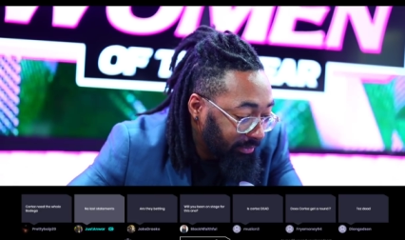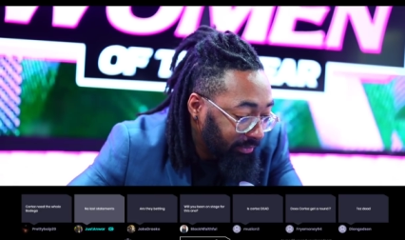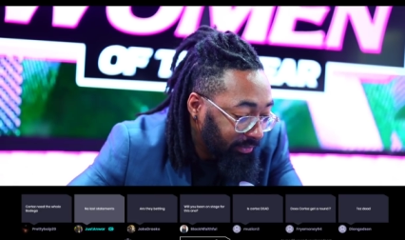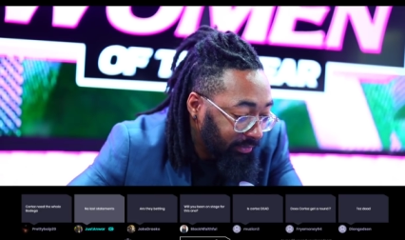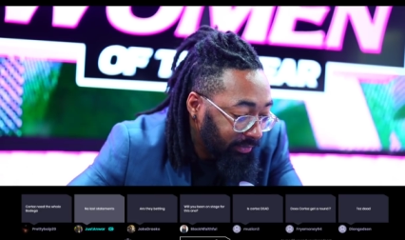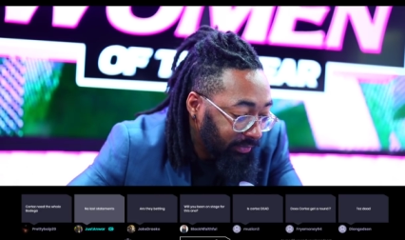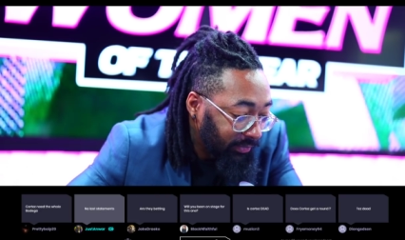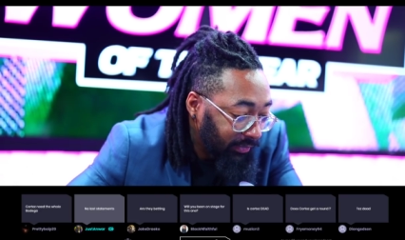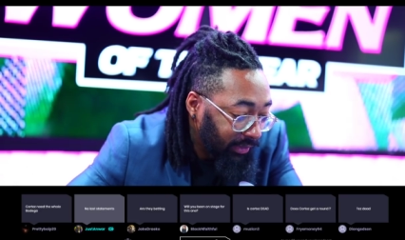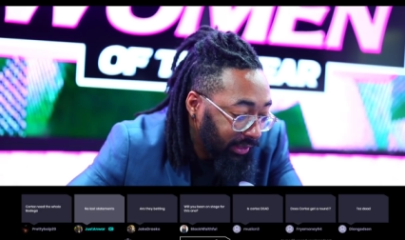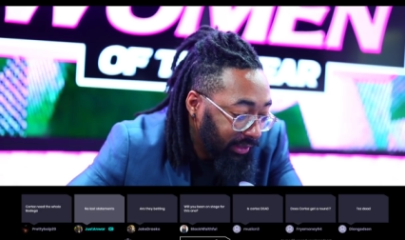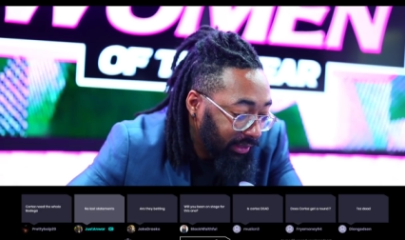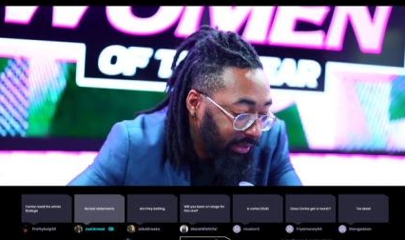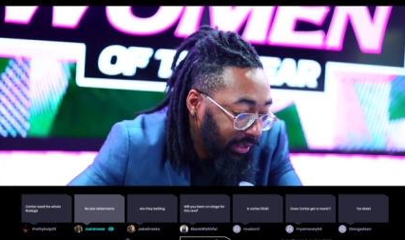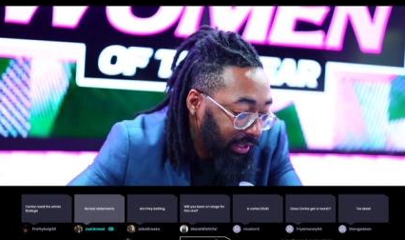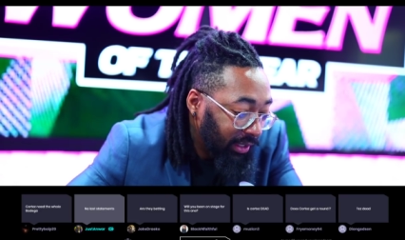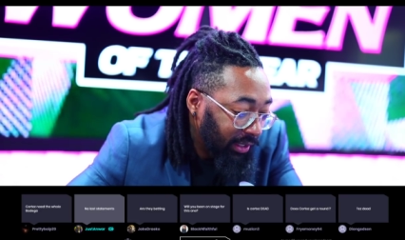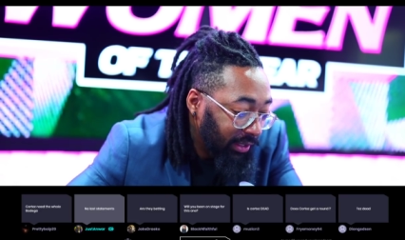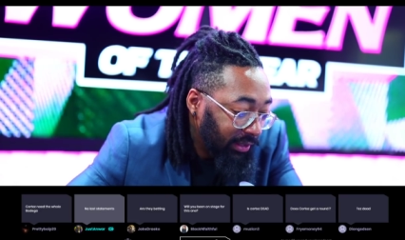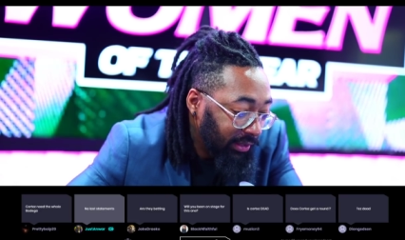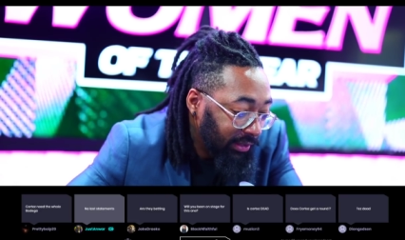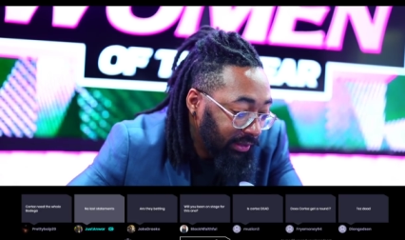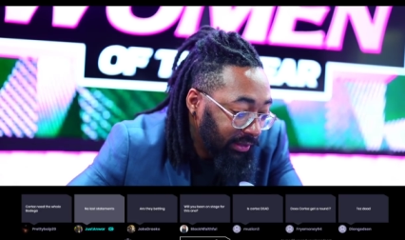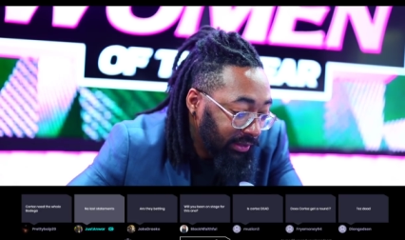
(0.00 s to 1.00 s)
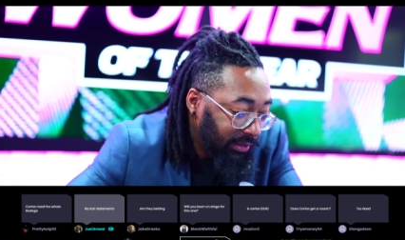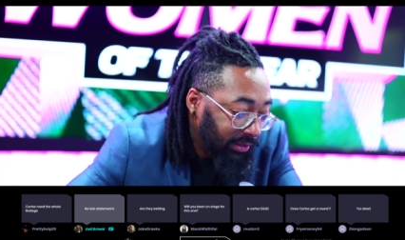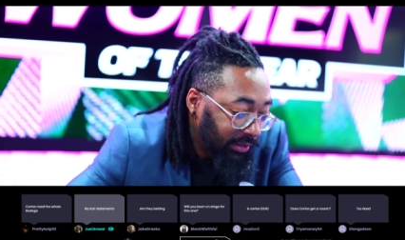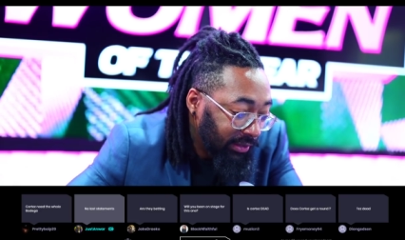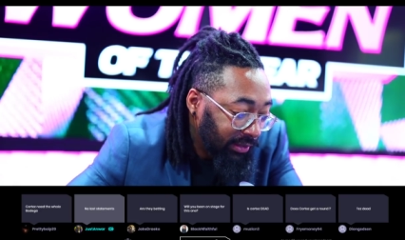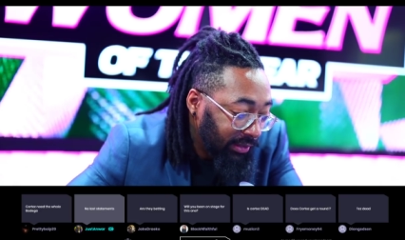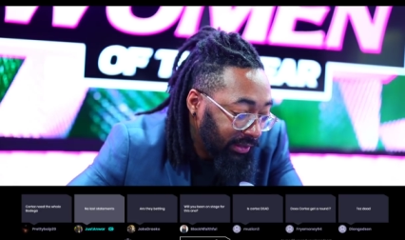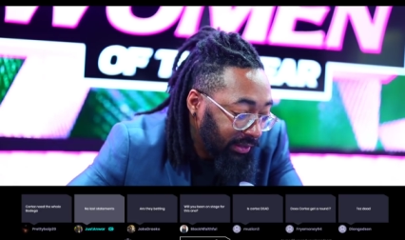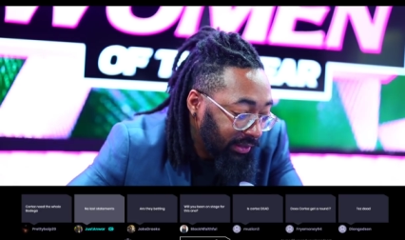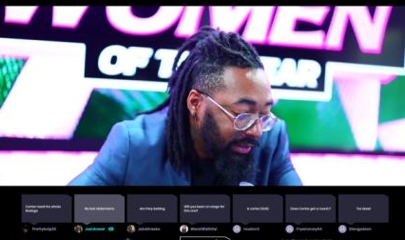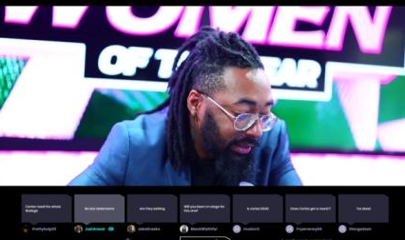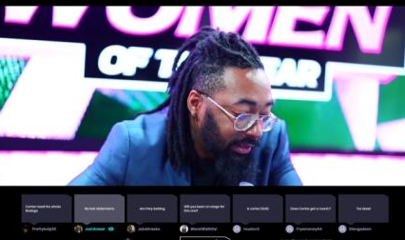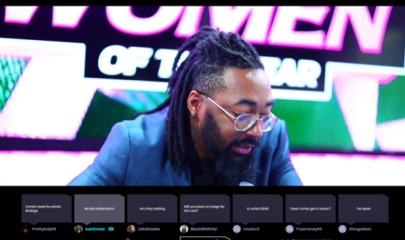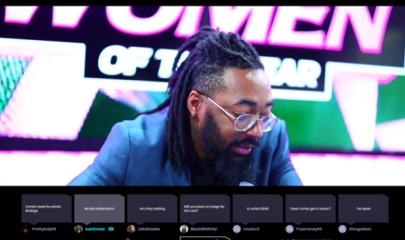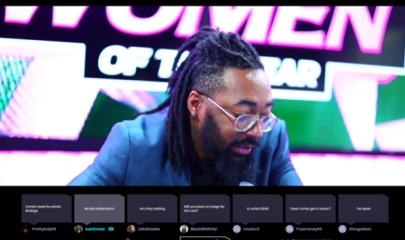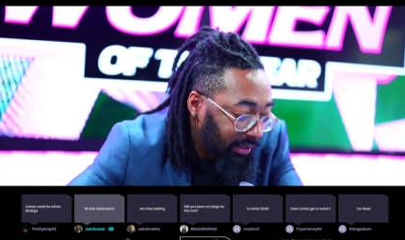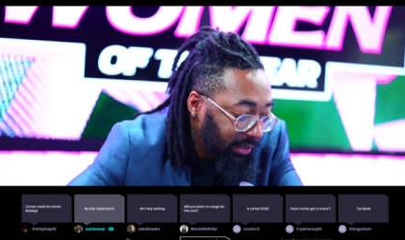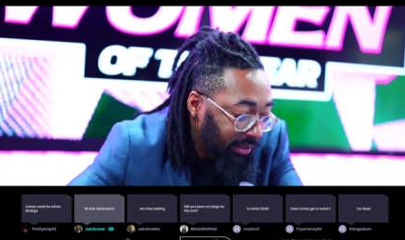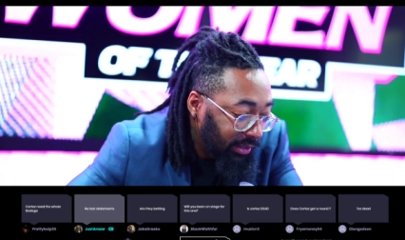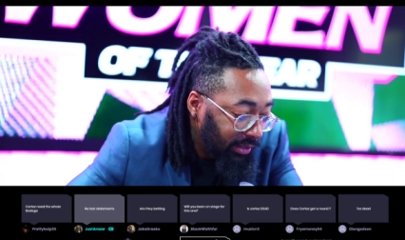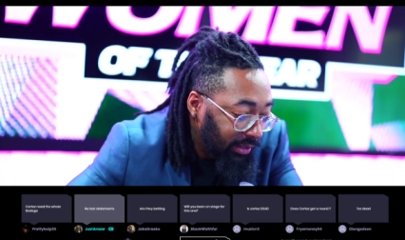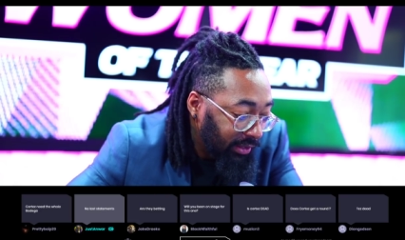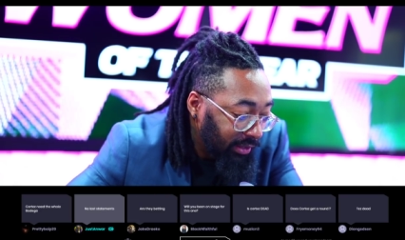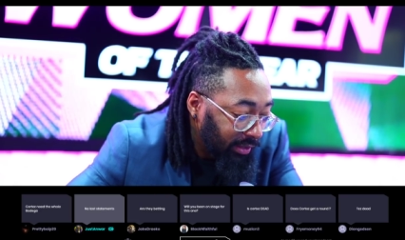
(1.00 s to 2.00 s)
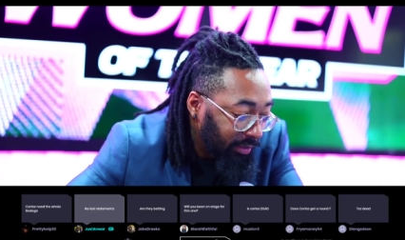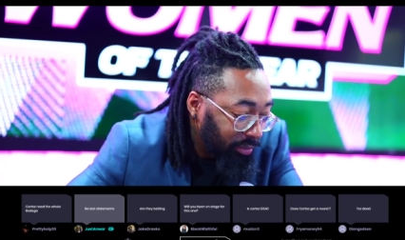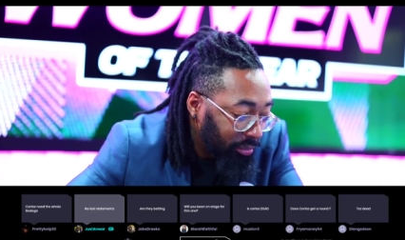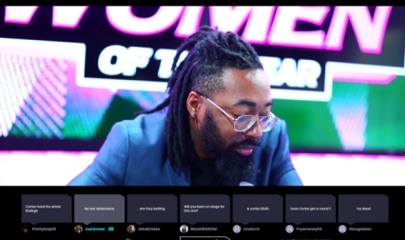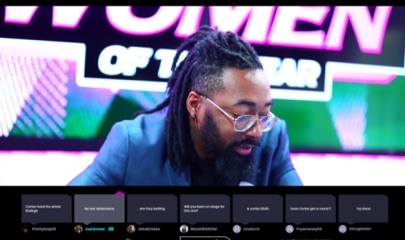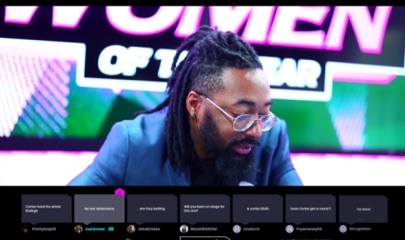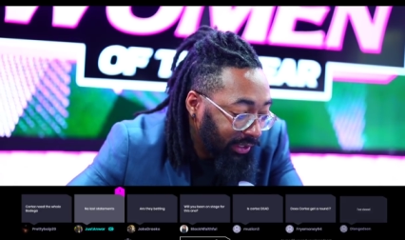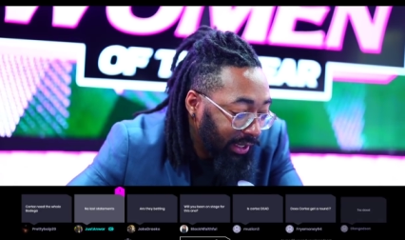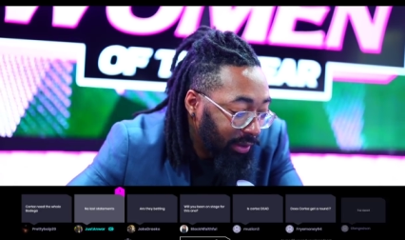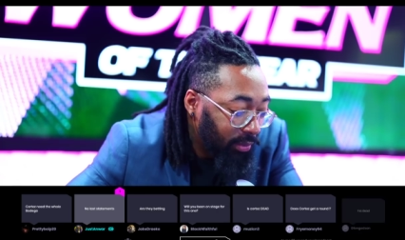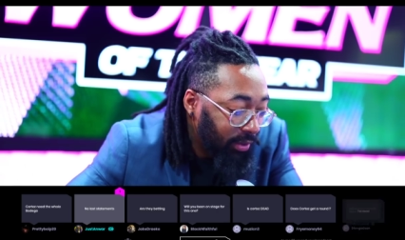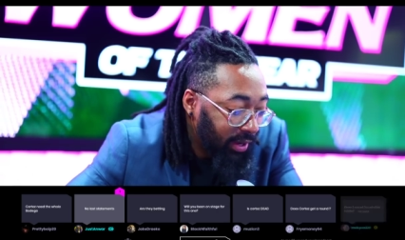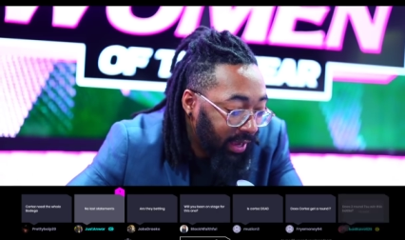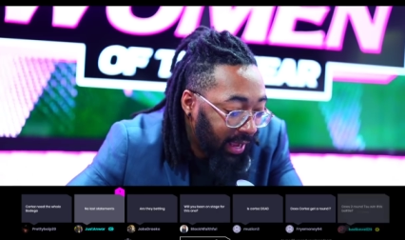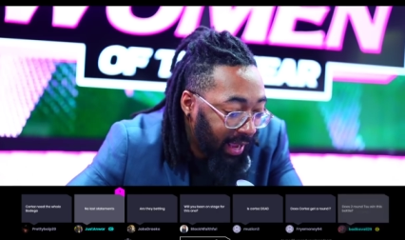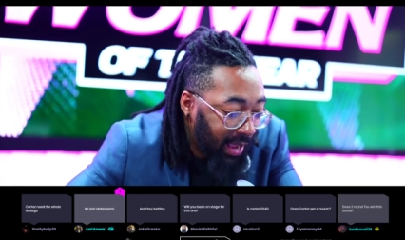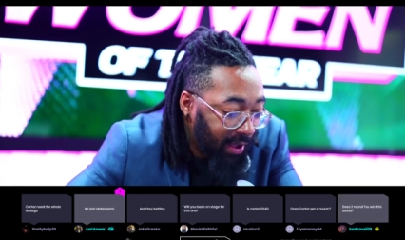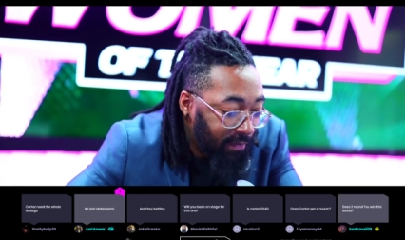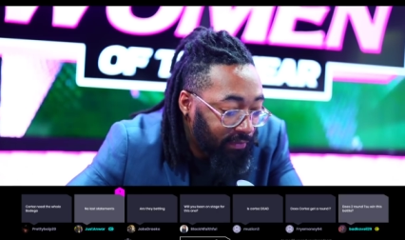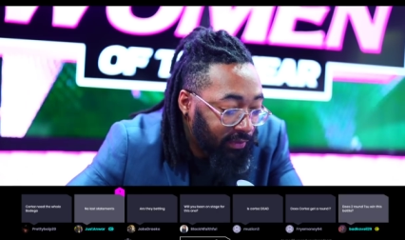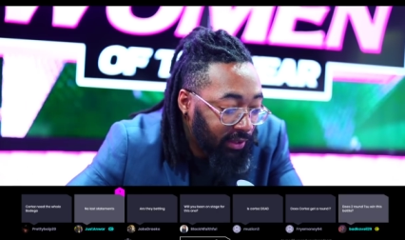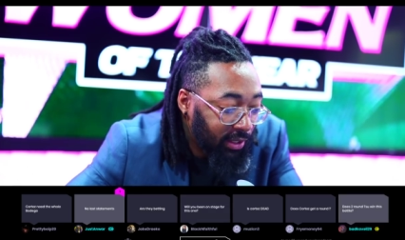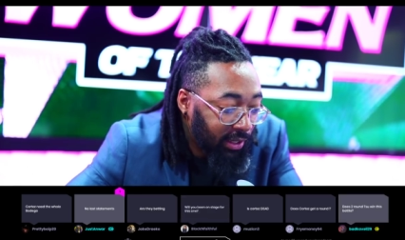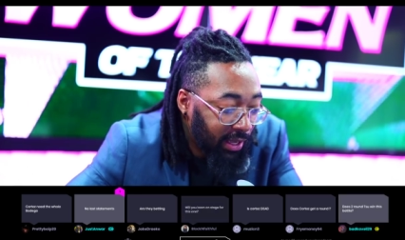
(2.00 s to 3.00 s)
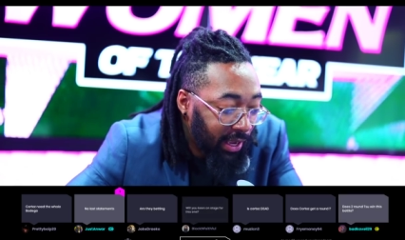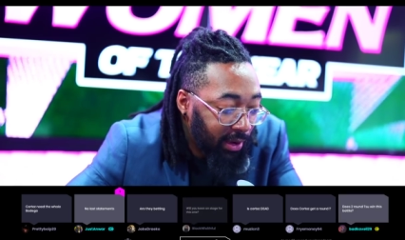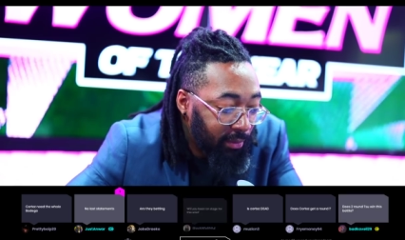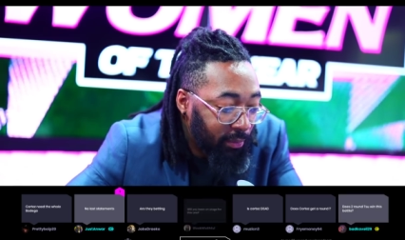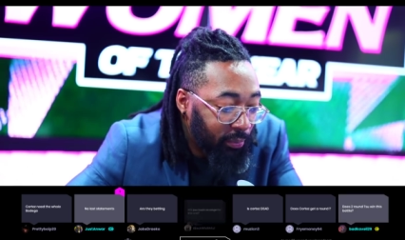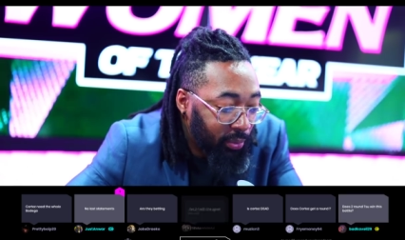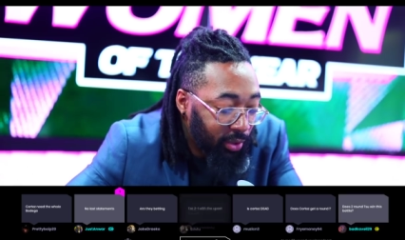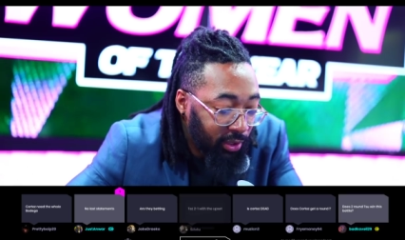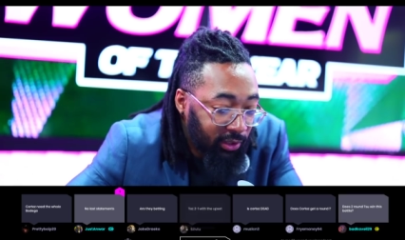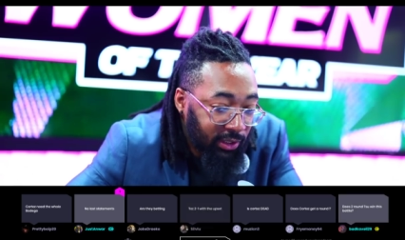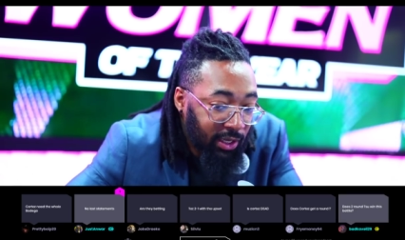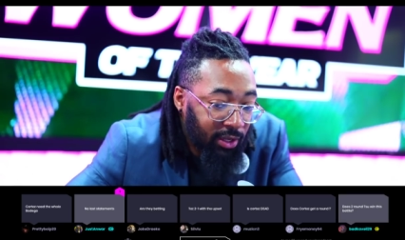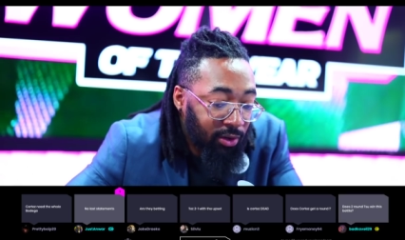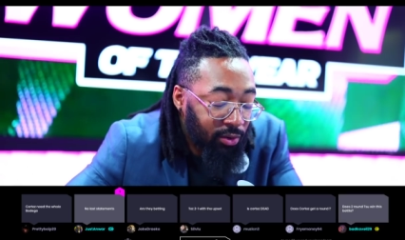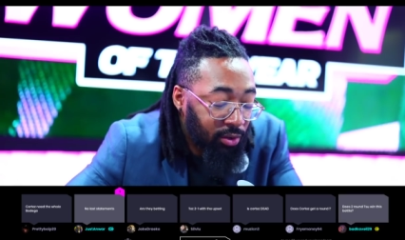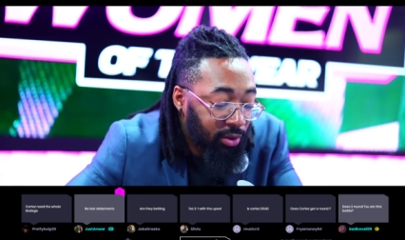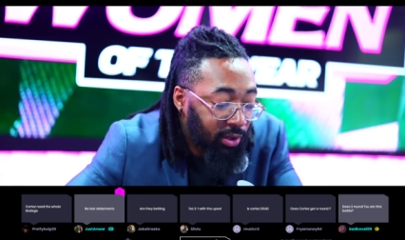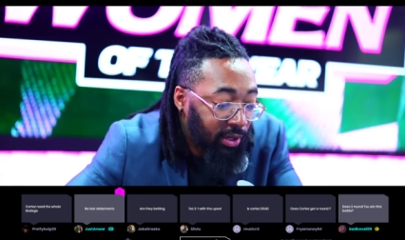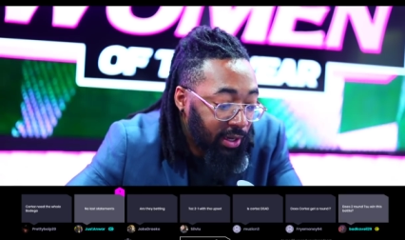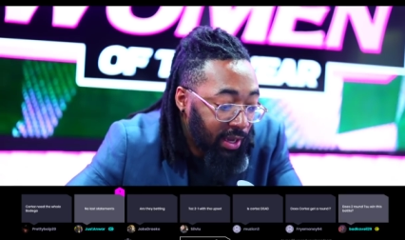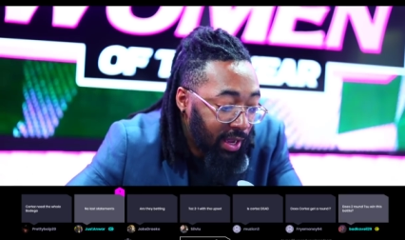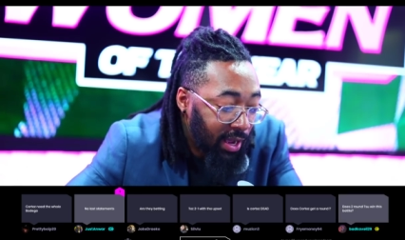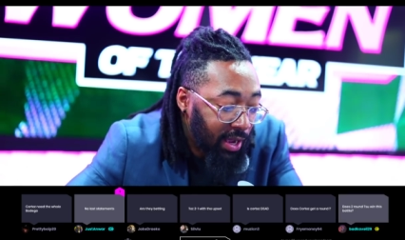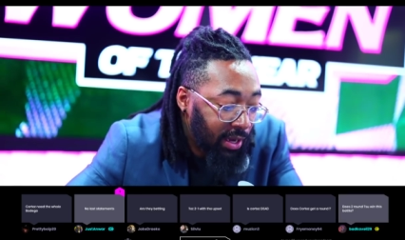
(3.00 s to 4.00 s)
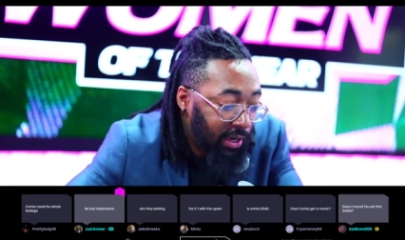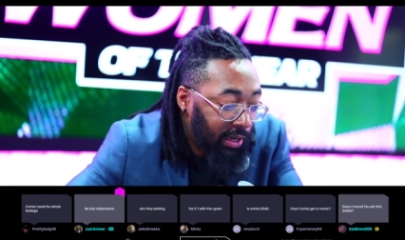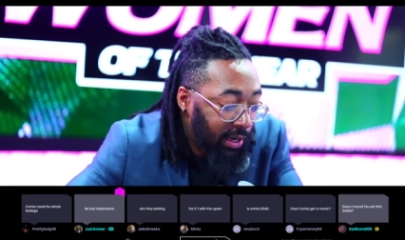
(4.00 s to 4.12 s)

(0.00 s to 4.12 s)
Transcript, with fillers: You're done. But they would have to like put that on the line,